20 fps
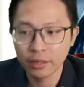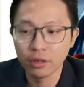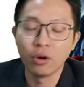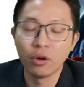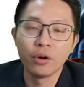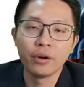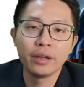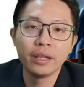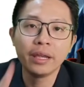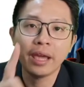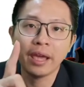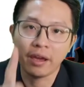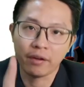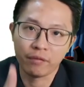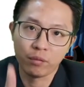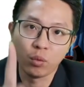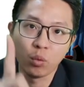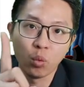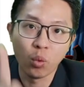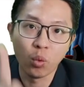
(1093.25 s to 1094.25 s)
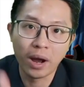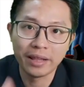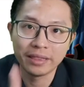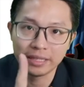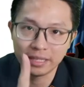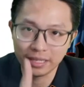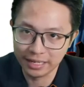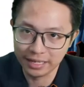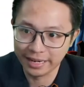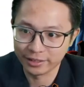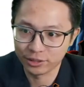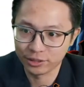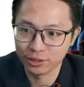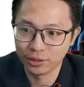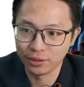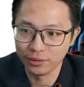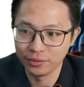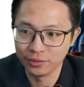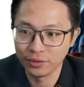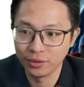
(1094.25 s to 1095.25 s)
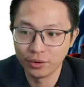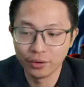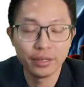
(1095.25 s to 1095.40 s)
already have one electron.